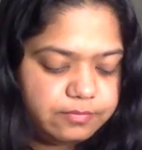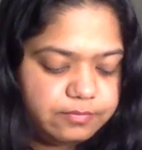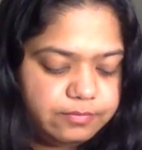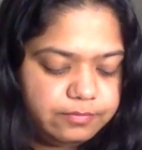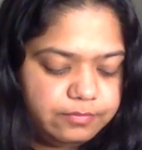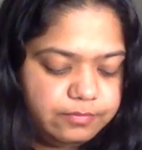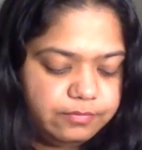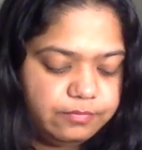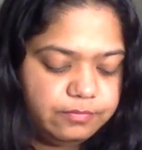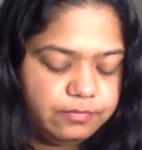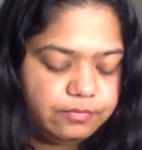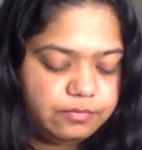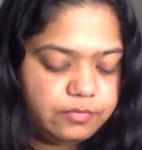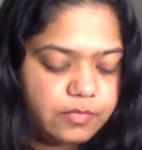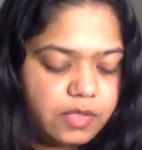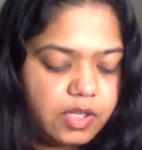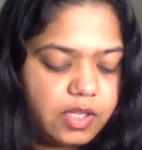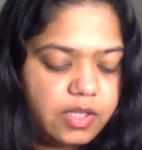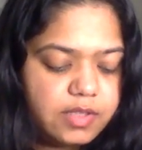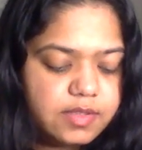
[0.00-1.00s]
Hmm.
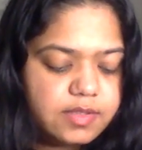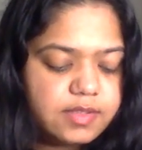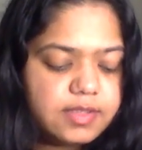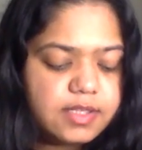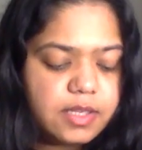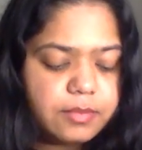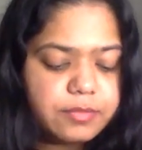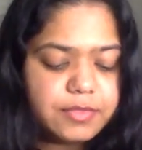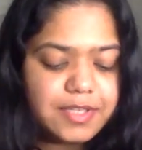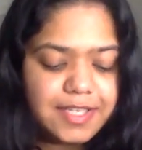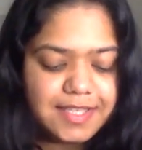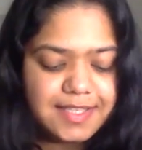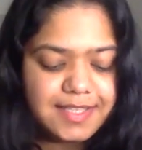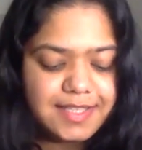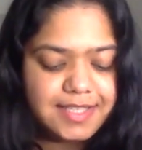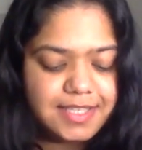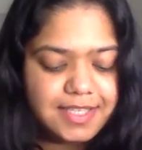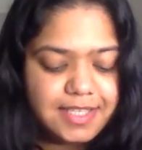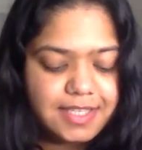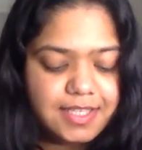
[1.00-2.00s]
So some
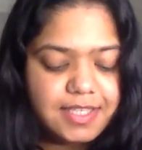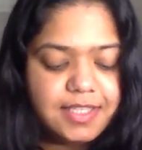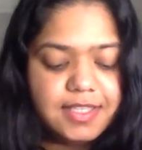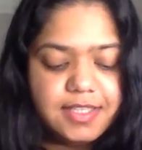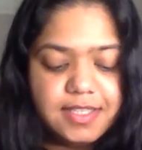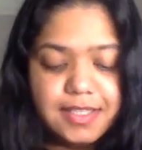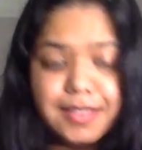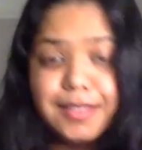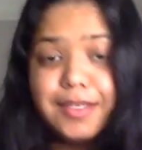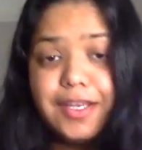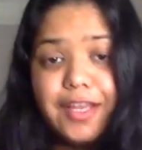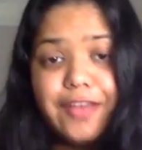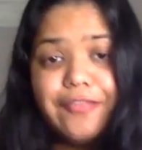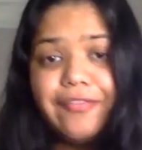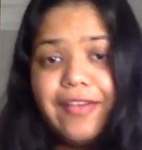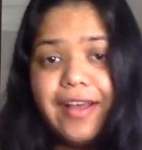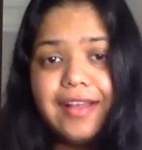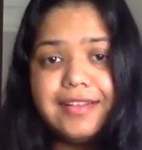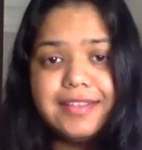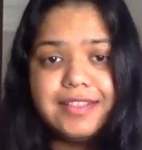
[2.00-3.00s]
destined
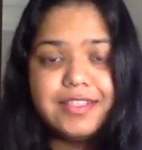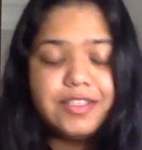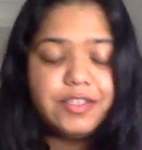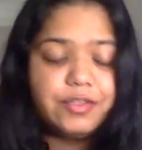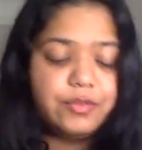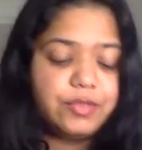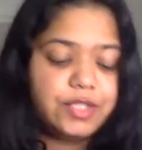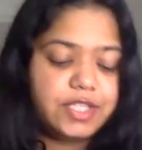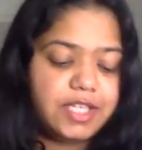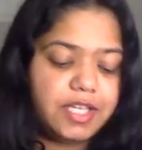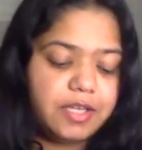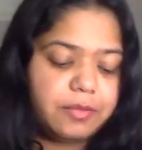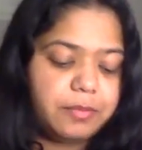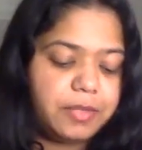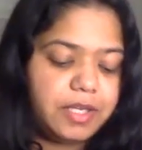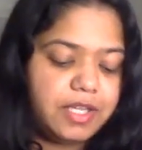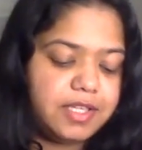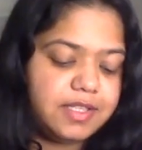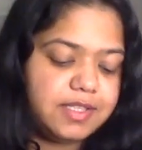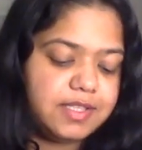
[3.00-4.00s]
events do take
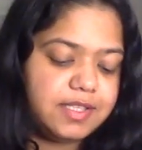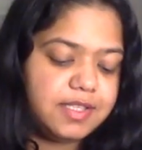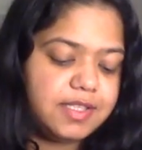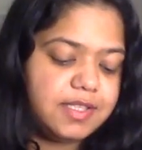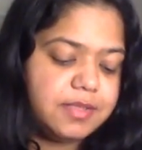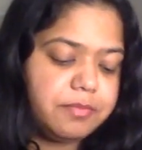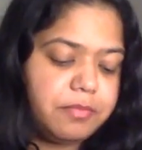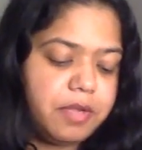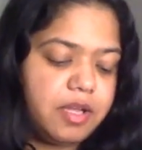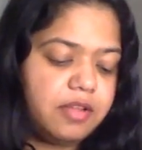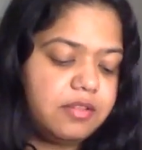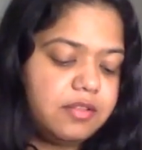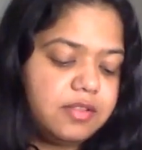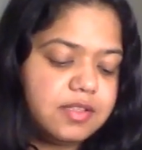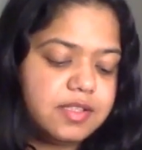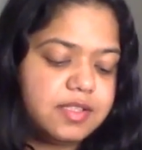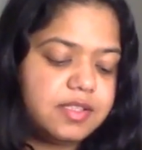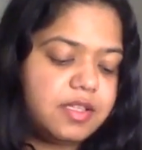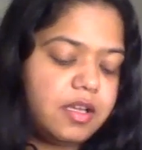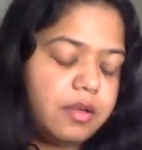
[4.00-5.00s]
place this month,
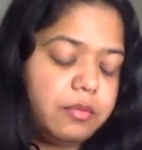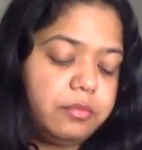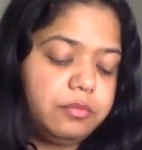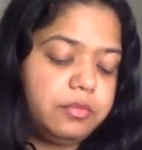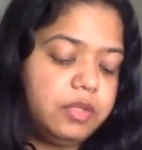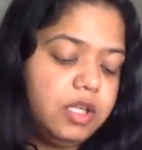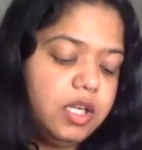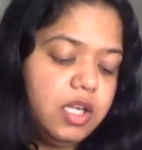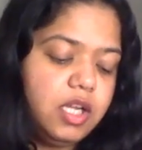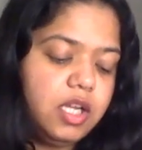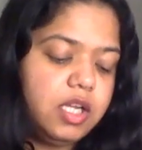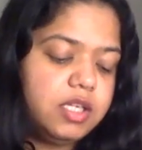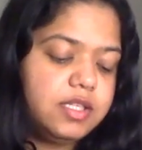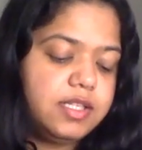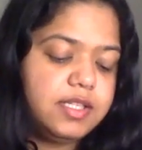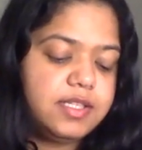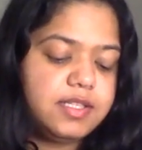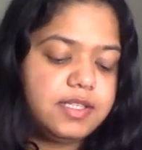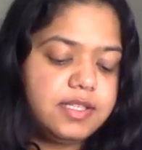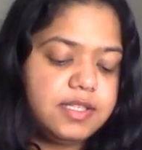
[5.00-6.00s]
some
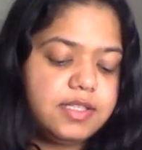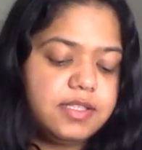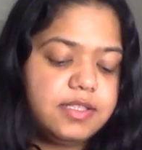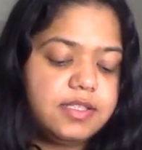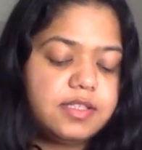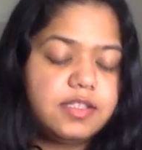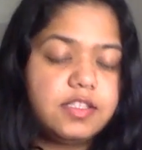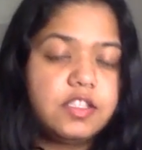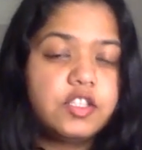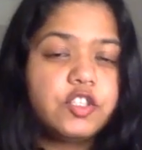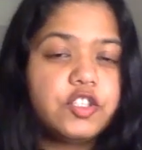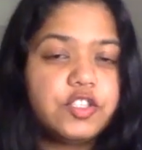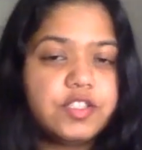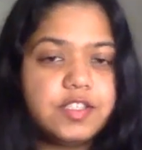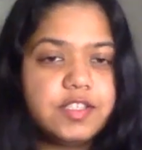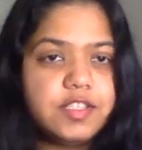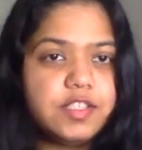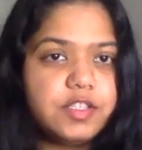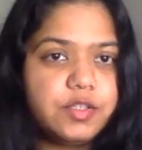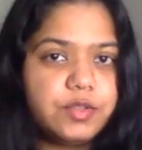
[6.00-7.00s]
destined
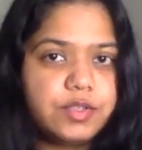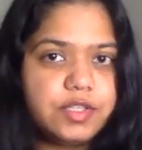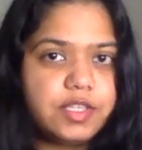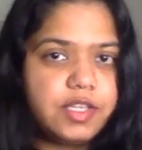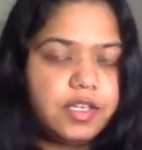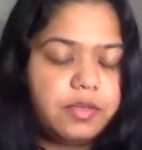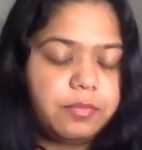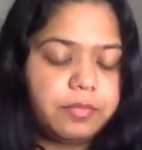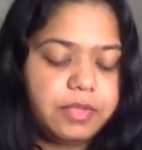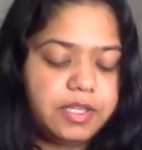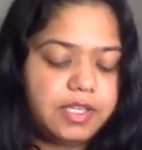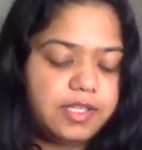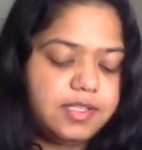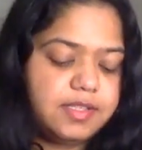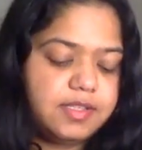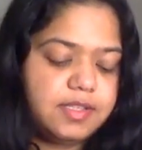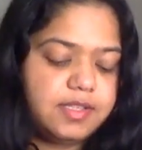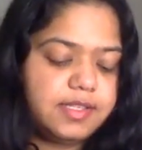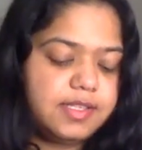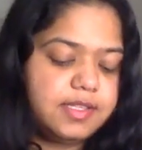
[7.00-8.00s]
decisions to take place
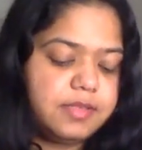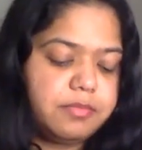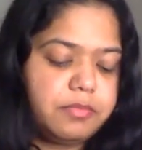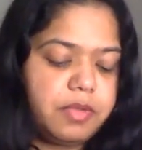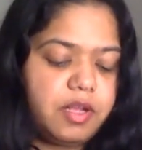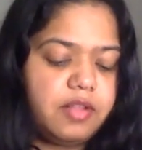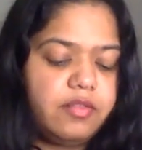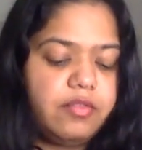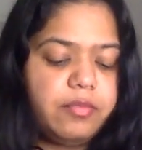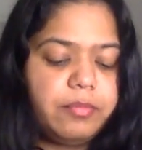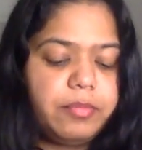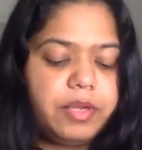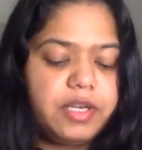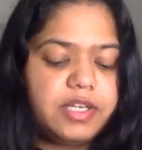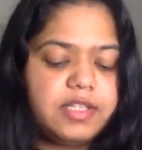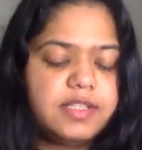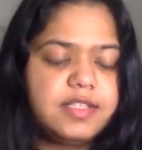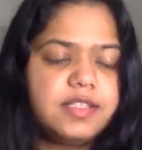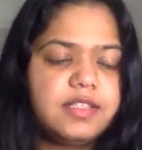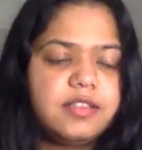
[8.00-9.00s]
this month, but
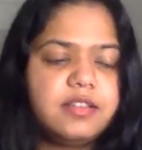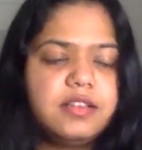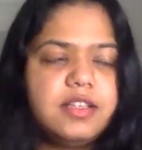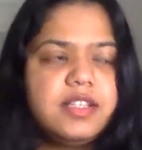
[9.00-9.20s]
it's